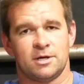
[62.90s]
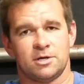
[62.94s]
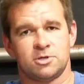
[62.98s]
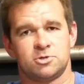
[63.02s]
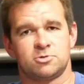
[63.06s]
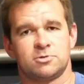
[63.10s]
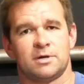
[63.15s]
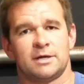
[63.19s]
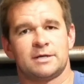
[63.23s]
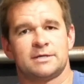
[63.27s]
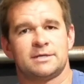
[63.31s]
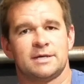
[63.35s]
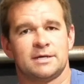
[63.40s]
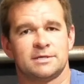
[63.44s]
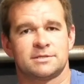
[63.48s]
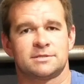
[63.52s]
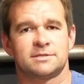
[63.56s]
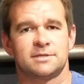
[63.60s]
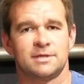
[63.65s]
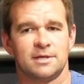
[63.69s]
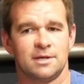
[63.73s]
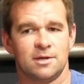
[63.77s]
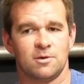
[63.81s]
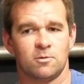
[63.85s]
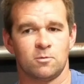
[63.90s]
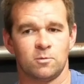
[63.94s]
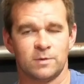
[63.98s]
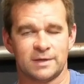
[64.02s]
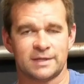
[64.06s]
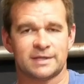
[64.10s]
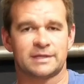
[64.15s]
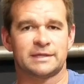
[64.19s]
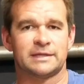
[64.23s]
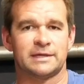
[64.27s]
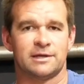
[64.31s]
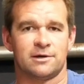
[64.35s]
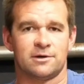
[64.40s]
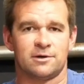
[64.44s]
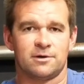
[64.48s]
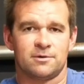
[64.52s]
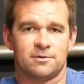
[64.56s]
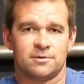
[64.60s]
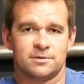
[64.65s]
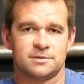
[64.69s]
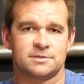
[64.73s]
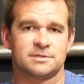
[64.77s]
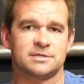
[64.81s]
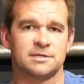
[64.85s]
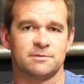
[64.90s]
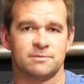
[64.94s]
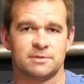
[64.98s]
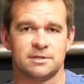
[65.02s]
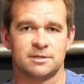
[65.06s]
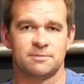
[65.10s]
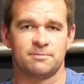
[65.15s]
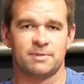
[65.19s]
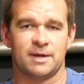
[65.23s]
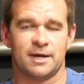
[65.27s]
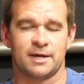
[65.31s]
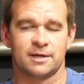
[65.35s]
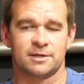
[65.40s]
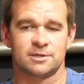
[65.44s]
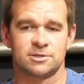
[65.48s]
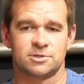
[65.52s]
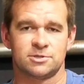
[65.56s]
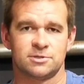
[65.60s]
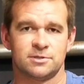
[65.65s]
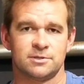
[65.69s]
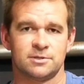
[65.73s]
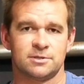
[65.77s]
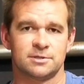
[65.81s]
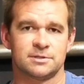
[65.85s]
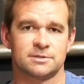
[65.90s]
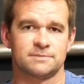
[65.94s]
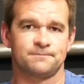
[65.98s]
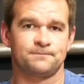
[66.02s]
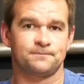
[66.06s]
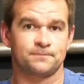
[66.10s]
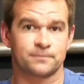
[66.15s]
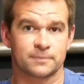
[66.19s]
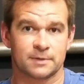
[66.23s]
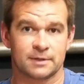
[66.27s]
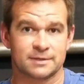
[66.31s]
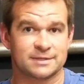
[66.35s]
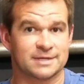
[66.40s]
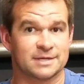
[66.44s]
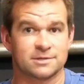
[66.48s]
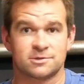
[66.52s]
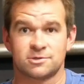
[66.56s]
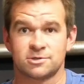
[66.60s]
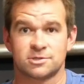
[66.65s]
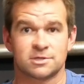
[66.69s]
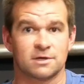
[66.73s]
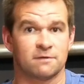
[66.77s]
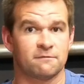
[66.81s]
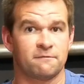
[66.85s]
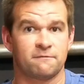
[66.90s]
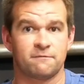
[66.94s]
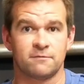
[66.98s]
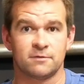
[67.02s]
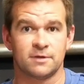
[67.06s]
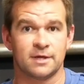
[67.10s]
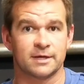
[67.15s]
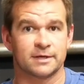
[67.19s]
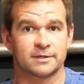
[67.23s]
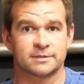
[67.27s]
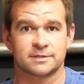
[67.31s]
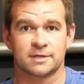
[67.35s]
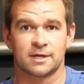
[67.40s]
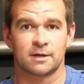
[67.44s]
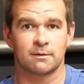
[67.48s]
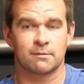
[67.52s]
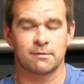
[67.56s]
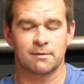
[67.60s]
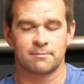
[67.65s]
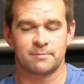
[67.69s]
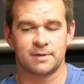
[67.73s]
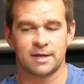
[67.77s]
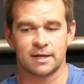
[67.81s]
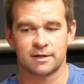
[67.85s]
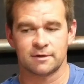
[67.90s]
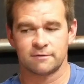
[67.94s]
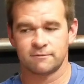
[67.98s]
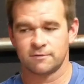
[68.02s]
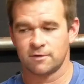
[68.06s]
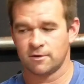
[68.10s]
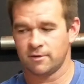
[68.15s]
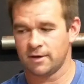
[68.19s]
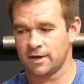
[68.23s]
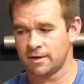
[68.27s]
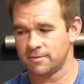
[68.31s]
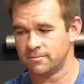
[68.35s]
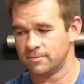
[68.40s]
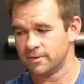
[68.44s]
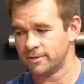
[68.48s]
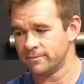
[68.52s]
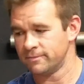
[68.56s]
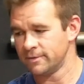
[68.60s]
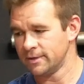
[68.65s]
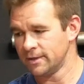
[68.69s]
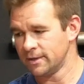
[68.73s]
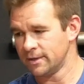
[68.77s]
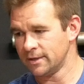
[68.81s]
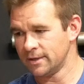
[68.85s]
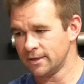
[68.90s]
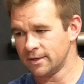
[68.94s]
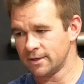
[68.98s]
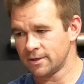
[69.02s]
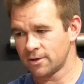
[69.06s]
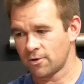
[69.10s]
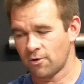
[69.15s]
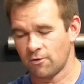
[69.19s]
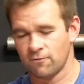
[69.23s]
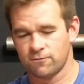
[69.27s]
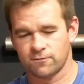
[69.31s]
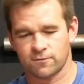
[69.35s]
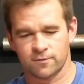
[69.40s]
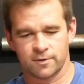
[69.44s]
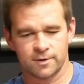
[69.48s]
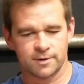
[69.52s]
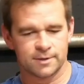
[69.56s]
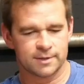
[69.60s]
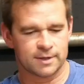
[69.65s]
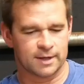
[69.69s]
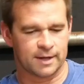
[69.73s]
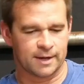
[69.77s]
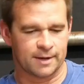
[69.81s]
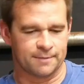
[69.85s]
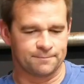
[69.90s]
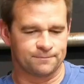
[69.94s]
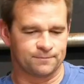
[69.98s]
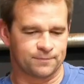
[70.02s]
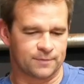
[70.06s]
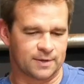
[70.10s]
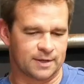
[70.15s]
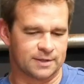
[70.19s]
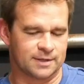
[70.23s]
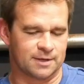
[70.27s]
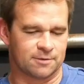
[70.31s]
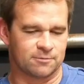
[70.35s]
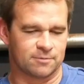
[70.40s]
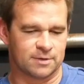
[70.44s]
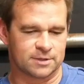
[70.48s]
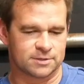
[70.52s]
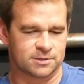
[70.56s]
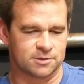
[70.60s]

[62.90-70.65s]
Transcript: a drug test with their CBD package so you can test yourself if you like. It's going to come up negative. Go ahead, but go for it. And then